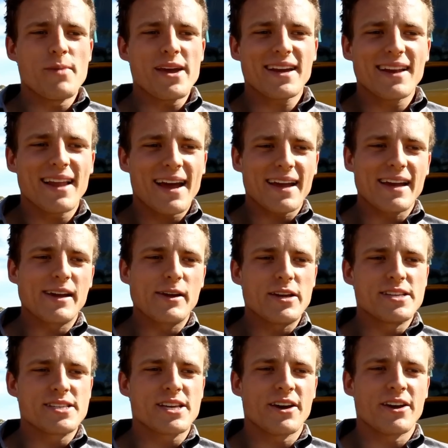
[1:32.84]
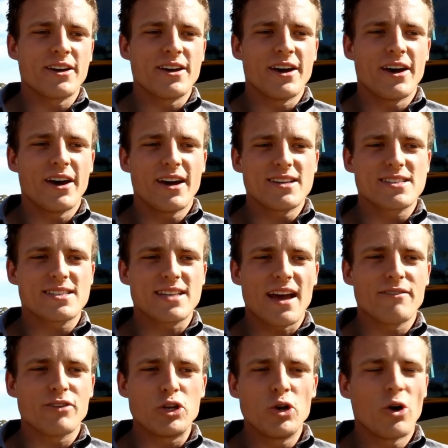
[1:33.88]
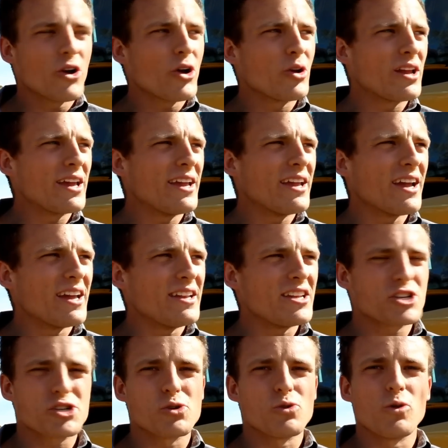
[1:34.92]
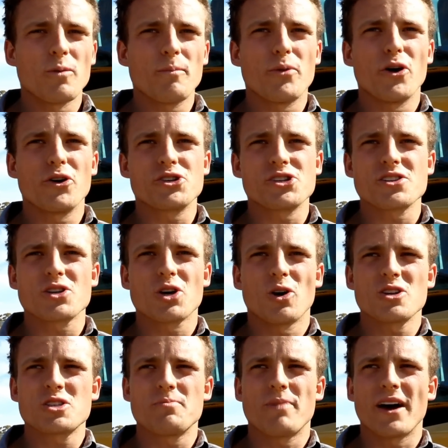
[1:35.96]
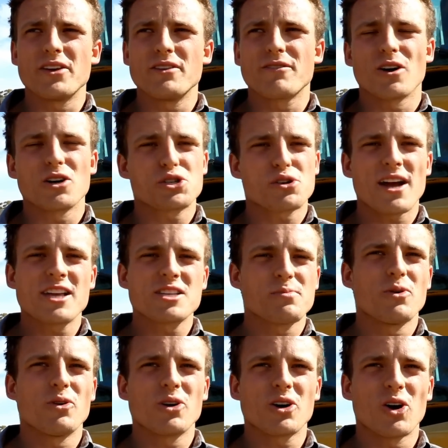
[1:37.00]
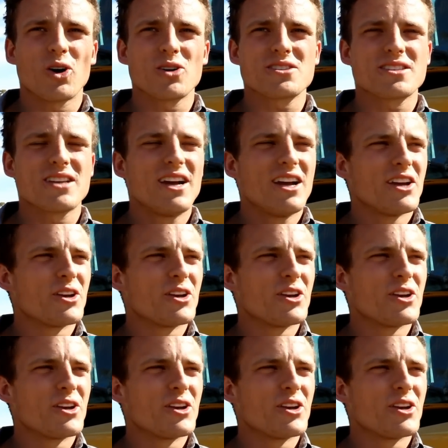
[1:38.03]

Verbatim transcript: Mecalac is going to save you not only initial purchase costs, but you've got transport costs.